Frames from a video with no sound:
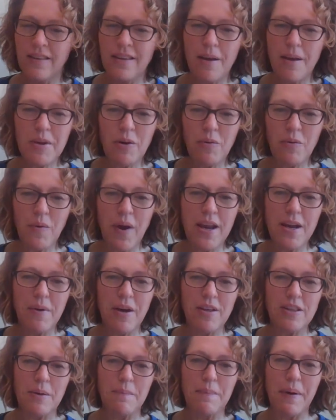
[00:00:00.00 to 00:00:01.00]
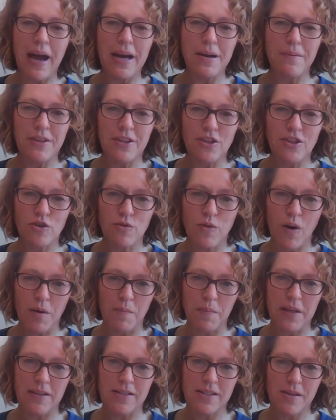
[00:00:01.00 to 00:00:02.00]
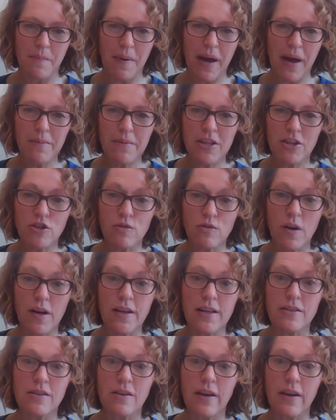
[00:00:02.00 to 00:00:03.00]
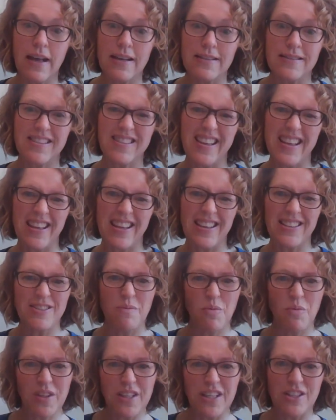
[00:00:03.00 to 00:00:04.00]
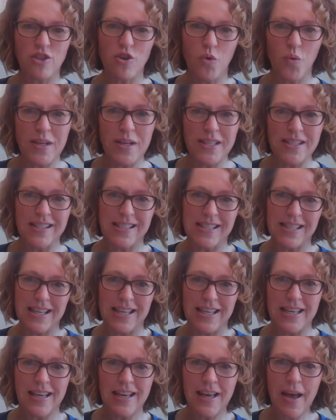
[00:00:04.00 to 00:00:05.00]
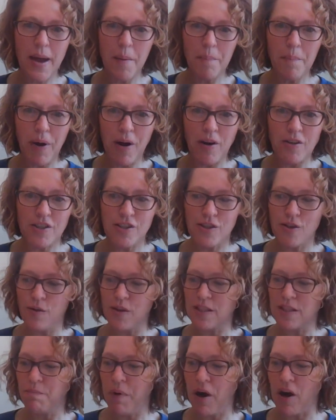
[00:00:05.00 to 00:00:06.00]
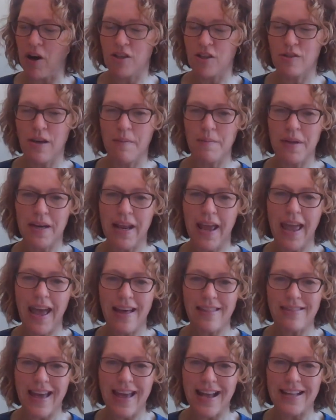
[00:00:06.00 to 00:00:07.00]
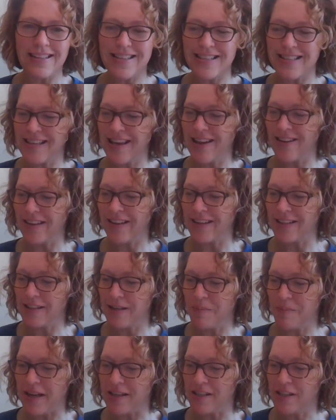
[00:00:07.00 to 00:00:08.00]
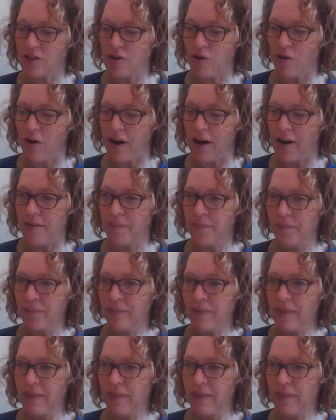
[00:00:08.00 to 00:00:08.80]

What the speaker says: Now I'm going to write about the bottom of the trunk because the bottom of the trunk has like some really twisty parts to its bark. So I'm going to add that detail into my story.